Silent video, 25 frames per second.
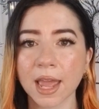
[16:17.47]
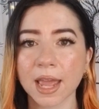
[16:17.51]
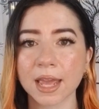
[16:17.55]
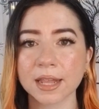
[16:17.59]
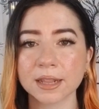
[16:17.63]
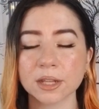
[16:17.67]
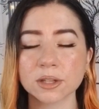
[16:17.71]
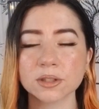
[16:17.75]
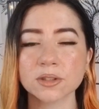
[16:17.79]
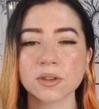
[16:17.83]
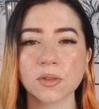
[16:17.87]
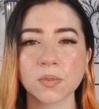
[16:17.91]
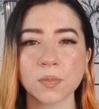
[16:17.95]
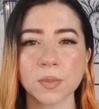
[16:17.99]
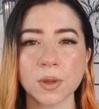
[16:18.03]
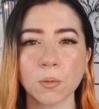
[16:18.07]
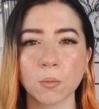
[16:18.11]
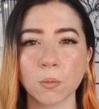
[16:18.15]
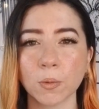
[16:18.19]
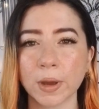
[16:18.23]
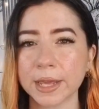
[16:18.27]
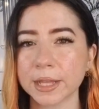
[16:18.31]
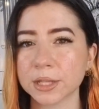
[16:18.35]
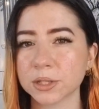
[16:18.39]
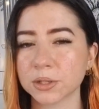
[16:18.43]
And they'll just be
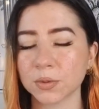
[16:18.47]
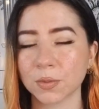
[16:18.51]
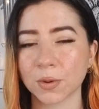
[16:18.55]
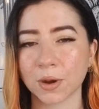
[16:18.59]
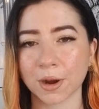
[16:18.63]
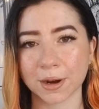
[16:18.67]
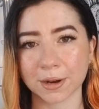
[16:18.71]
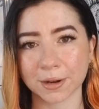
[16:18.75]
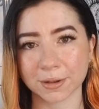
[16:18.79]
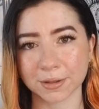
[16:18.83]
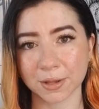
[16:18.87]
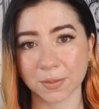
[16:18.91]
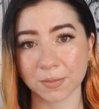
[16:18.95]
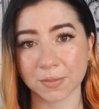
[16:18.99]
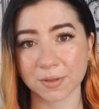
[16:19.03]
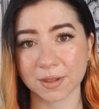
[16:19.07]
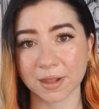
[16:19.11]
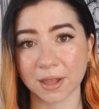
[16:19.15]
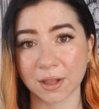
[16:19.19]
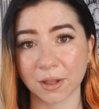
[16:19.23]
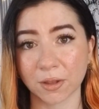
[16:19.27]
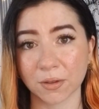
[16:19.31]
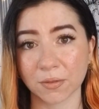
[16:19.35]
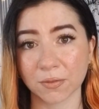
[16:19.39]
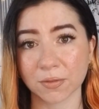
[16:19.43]
way too hard on
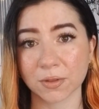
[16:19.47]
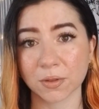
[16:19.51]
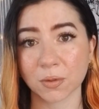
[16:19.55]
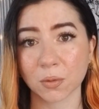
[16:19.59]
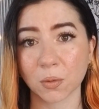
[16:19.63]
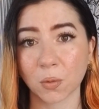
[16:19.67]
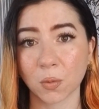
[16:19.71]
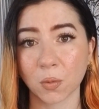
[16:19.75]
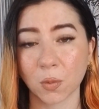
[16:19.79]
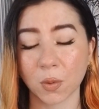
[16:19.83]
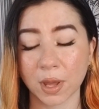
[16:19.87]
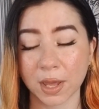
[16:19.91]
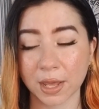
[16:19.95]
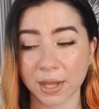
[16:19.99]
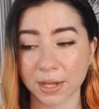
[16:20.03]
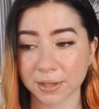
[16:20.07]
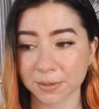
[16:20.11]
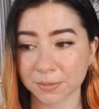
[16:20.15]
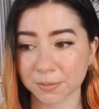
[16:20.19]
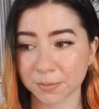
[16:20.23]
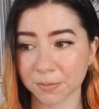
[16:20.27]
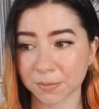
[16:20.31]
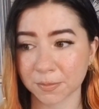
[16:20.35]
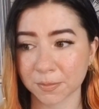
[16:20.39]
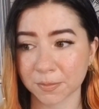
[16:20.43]
themselves
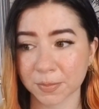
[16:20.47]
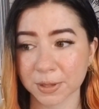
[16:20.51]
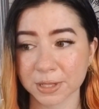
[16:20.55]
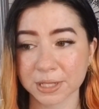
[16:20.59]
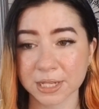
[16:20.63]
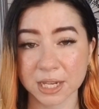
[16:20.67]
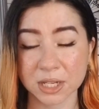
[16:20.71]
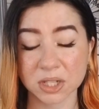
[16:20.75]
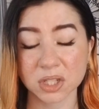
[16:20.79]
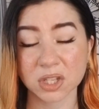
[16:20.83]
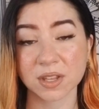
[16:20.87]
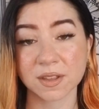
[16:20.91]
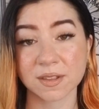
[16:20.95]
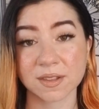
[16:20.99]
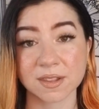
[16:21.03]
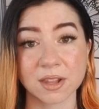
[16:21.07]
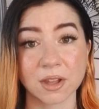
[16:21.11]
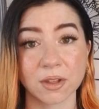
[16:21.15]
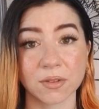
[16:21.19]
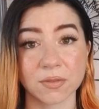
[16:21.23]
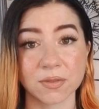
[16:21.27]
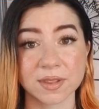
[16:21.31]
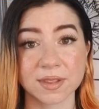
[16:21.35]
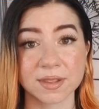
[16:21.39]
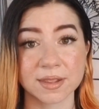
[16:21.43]
and potentially
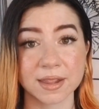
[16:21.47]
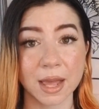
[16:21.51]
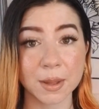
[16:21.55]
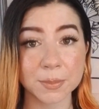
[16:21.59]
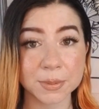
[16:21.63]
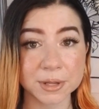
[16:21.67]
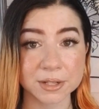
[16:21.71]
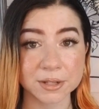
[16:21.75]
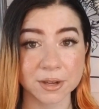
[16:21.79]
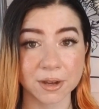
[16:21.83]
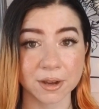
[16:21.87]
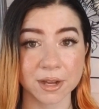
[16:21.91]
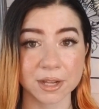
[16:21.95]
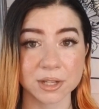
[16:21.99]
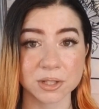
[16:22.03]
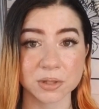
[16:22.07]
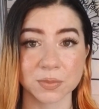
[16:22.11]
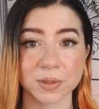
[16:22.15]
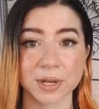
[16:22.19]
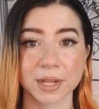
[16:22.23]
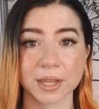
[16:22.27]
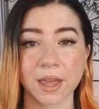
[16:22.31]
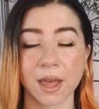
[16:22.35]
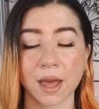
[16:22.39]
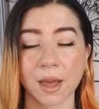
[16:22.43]
self-sabotage
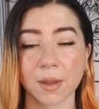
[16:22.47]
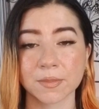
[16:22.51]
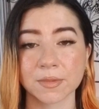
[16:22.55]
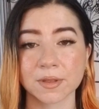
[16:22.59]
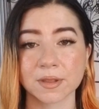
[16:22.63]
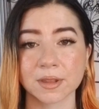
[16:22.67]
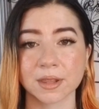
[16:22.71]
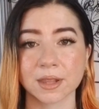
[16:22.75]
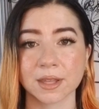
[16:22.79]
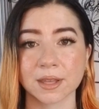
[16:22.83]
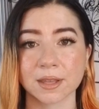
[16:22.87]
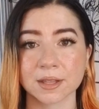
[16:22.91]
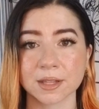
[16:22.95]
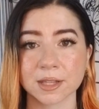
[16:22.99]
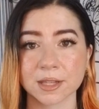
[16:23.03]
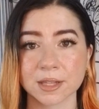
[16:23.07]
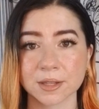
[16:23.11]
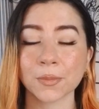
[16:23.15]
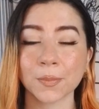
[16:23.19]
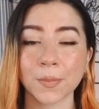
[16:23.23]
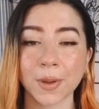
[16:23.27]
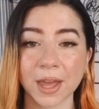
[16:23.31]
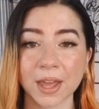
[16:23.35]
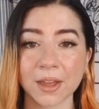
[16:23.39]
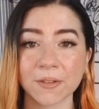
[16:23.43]
when it comes to this.
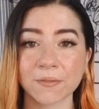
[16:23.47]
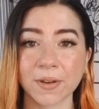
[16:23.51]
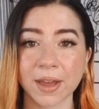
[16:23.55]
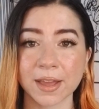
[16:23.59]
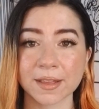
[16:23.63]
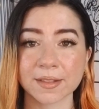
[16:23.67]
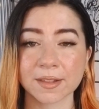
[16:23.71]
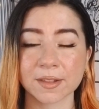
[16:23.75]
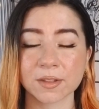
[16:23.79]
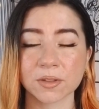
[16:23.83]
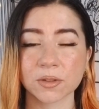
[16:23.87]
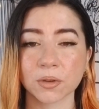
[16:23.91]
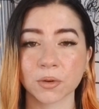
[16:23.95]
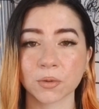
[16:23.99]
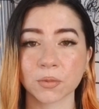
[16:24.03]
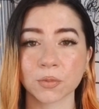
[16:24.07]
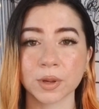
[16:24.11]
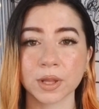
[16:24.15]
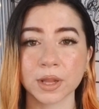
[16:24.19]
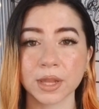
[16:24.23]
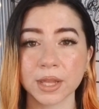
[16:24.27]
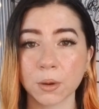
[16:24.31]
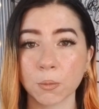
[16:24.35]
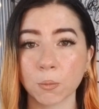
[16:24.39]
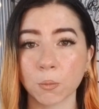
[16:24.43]
My advice is to
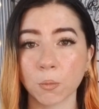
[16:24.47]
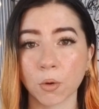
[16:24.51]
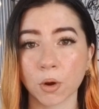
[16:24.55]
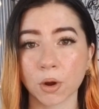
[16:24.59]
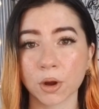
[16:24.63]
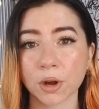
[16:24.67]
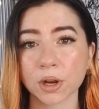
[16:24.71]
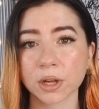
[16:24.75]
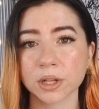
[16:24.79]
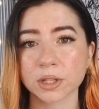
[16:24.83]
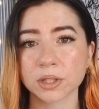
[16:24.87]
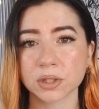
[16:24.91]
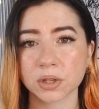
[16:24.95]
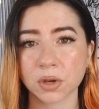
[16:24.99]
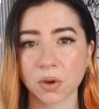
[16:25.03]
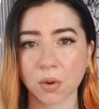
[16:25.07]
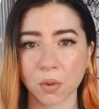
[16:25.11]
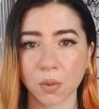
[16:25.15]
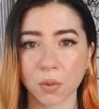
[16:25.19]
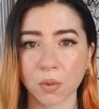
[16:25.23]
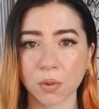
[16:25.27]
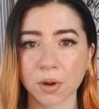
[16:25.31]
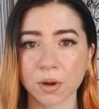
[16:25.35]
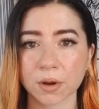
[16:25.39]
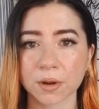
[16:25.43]
really work
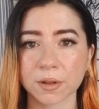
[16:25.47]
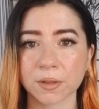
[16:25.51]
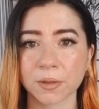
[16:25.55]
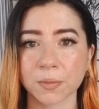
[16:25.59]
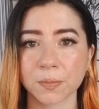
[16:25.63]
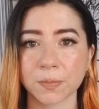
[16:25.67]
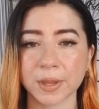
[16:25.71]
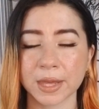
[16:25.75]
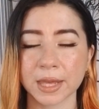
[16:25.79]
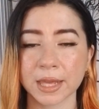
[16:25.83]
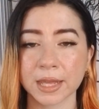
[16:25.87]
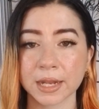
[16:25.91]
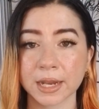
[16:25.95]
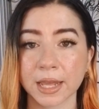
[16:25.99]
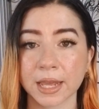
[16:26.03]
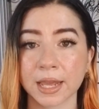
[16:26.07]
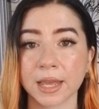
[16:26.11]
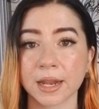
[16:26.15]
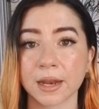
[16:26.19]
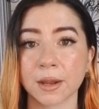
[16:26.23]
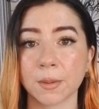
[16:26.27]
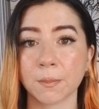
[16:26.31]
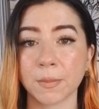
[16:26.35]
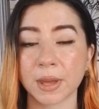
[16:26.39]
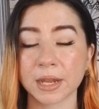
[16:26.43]
towards being
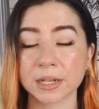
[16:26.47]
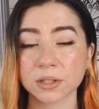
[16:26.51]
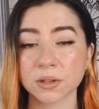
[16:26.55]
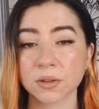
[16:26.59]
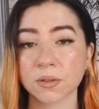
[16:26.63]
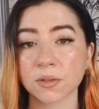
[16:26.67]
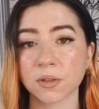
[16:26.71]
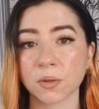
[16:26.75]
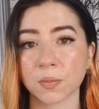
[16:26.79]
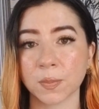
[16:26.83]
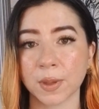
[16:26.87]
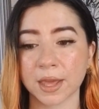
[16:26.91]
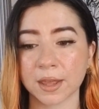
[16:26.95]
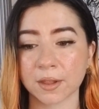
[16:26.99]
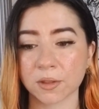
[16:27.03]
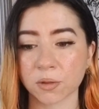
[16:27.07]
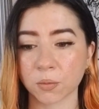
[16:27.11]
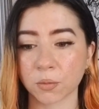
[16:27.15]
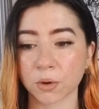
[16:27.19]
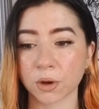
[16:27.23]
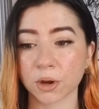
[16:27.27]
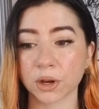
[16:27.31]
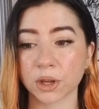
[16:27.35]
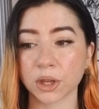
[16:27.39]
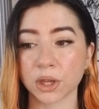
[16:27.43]
in a mental space
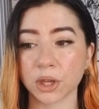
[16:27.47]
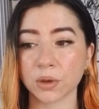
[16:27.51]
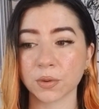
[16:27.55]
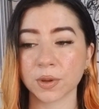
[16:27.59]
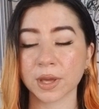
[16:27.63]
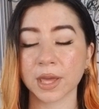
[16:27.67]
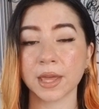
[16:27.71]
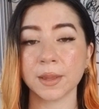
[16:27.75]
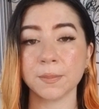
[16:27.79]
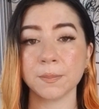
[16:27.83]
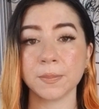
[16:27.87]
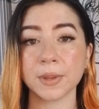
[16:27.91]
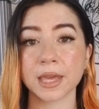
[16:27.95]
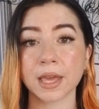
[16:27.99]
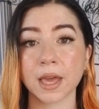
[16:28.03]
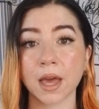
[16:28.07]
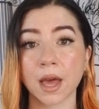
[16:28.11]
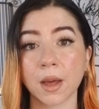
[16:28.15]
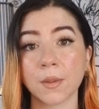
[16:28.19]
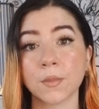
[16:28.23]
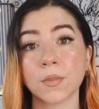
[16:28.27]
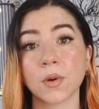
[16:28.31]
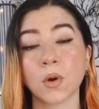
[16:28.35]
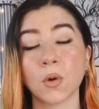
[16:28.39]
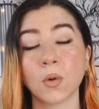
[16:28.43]
where you can
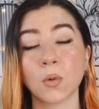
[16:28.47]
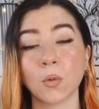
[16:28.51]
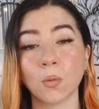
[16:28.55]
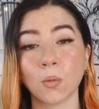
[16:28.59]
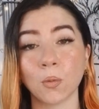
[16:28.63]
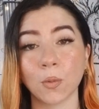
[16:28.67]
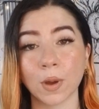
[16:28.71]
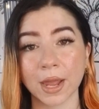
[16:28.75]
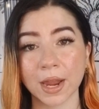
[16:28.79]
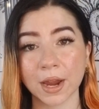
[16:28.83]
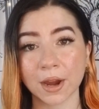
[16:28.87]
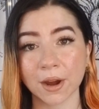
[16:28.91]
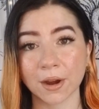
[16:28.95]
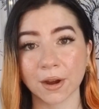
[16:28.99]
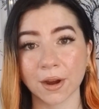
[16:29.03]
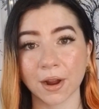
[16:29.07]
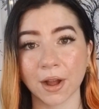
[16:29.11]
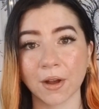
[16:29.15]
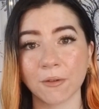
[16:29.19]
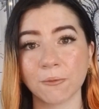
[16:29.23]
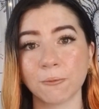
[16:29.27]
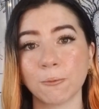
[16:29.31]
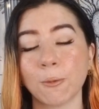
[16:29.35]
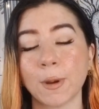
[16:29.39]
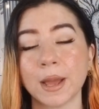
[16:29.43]
become
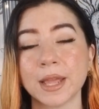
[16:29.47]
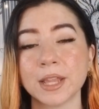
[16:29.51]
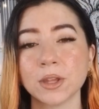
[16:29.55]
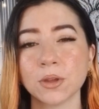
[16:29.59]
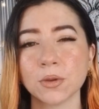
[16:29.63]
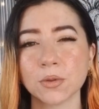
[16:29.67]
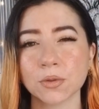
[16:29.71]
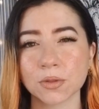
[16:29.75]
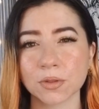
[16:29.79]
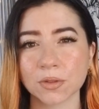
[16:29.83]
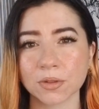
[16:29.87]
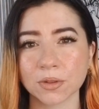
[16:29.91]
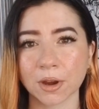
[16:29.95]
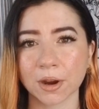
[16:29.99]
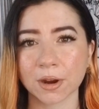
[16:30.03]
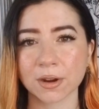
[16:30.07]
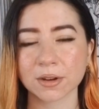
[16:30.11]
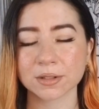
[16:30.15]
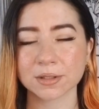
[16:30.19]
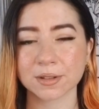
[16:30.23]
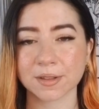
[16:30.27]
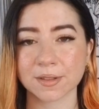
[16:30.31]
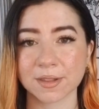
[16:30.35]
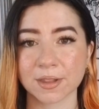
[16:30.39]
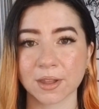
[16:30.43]
aware of when you
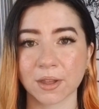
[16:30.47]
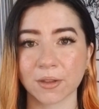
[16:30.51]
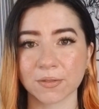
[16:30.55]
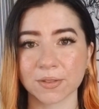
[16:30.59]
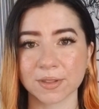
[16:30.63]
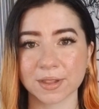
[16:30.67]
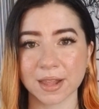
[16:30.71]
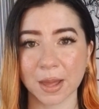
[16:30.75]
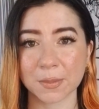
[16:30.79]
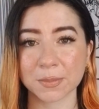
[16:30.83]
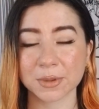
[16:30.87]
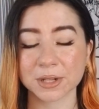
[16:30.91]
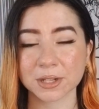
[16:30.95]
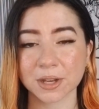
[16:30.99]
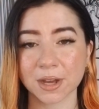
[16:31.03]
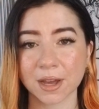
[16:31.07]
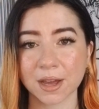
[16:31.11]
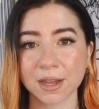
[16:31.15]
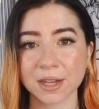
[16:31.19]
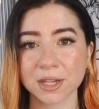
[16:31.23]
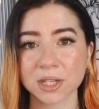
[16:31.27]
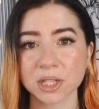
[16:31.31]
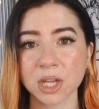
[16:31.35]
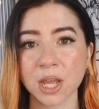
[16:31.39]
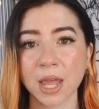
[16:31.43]
start to
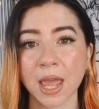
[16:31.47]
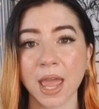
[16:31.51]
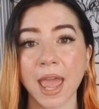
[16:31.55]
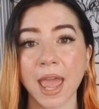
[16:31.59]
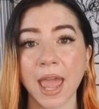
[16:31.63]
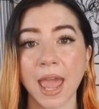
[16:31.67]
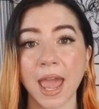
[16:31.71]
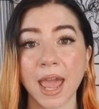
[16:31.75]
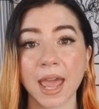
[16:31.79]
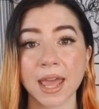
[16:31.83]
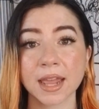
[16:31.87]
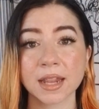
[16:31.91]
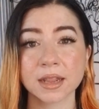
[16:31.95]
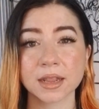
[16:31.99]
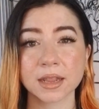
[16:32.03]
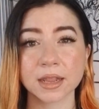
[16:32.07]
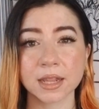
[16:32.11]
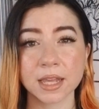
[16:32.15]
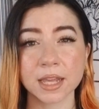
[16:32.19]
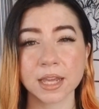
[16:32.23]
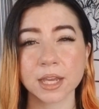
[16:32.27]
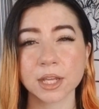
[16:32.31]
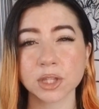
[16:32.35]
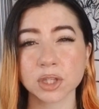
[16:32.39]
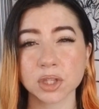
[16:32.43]
self-sabotage and
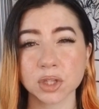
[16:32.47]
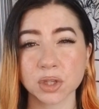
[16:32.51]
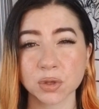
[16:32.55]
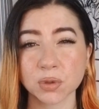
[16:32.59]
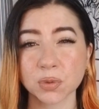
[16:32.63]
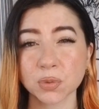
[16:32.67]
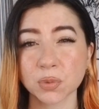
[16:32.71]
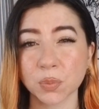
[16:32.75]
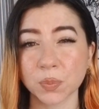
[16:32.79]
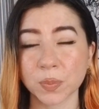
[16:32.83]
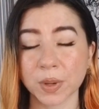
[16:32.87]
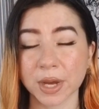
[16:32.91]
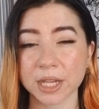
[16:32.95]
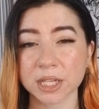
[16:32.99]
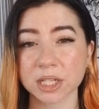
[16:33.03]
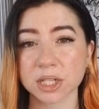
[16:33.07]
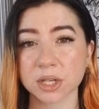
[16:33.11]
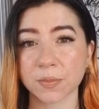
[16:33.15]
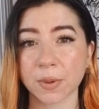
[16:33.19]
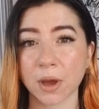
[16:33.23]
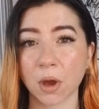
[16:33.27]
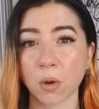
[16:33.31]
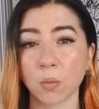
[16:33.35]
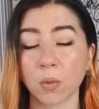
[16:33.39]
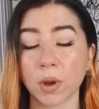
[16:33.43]
think too much
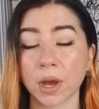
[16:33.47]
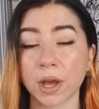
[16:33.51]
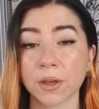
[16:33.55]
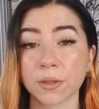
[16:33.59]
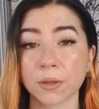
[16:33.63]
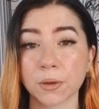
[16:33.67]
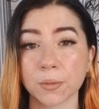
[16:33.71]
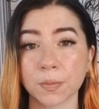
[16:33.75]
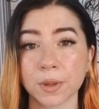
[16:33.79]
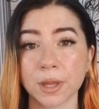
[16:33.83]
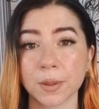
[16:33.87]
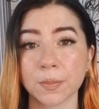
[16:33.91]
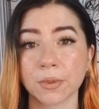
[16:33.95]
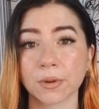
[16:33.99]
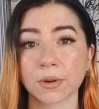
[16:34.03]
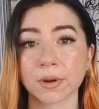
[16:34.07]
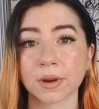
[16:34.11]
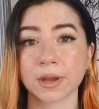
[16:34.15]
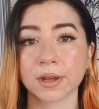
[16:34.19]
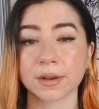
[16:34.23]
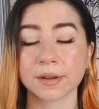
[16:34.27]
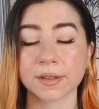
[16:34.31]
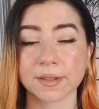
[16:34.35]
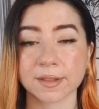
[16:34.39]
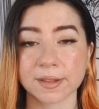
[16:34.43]
about what other people
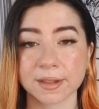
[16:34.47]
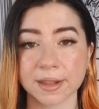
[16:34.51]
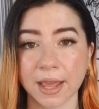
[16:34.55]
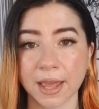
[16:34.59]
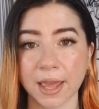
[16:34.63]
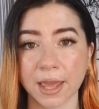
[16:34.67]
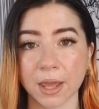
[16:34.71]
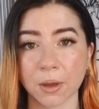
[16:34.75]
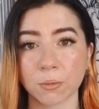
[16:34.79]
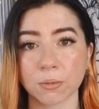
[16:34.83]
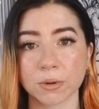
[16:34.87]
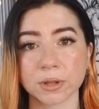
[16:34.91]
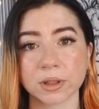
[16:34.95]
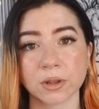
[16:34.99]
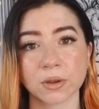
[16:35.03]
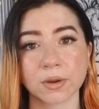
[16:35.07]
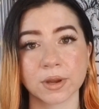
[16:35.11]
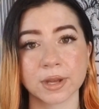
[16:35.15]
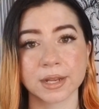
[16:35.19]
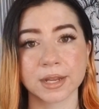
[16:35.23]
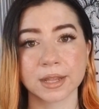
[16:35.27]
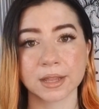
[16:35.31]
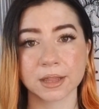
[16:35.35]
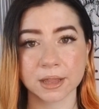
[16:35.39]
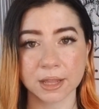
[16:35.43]
are going to say, what they're
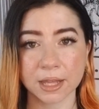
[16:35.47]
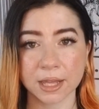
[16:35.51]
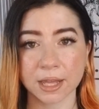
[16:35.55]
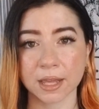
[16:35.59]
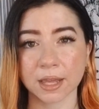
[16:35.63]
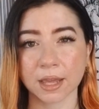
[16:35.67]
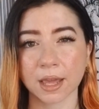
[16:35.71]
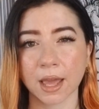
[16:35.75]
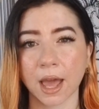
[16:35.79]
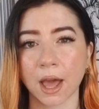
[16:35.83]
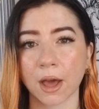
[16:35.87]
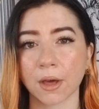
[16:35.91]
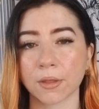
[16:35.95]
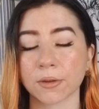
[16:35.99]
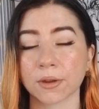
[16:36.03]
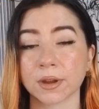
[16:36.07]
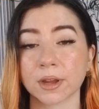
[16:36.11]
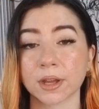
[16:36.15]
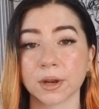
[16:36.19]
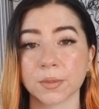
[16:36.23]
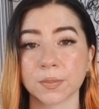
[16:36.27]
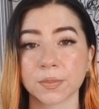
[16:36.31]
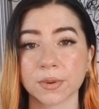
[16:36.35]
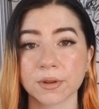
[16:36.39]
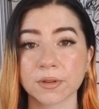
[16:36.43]
going to think, how they're
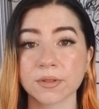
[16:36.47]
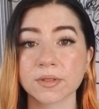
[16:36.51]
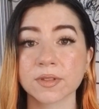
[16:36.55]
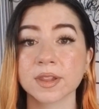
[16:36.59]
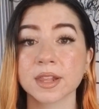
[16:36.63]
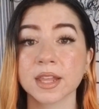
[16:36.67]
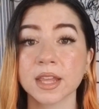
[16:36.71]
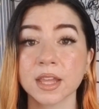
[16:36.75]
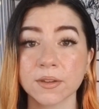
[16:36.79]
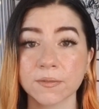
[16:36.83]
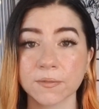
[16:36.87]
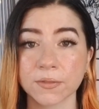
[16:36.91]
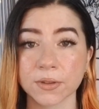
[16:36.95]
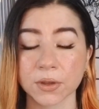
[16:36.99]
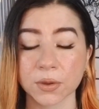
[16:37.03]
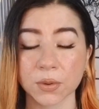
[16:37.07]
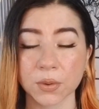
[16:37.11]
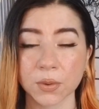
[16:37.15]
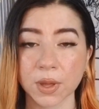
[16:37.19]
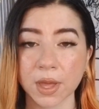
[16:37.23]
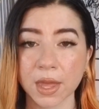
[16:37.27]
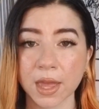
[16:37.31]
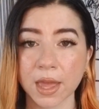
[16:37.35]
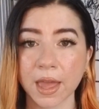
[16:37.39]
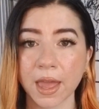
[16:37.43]
going to perceive
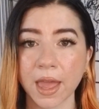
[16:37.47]
you.